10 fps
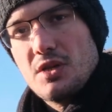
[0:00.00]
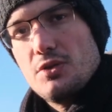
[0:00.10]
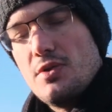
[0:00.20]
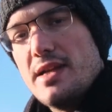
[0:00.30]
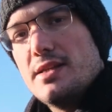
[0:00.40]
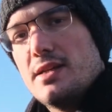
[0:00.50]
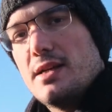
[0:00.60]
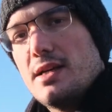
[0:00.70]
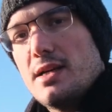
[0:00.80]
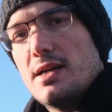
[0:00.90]
create
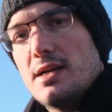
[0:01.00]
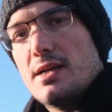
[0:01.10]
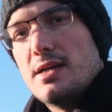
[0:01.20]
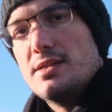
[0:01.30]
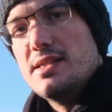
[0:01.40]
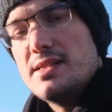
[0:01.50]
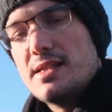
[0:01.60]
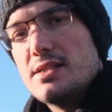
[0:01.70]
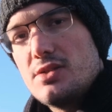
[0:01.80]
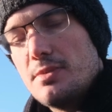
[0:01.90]
a
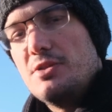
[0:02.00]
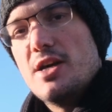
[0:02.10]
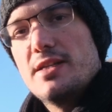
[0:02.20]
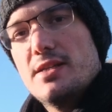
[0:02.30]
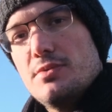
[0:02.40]
distinct subject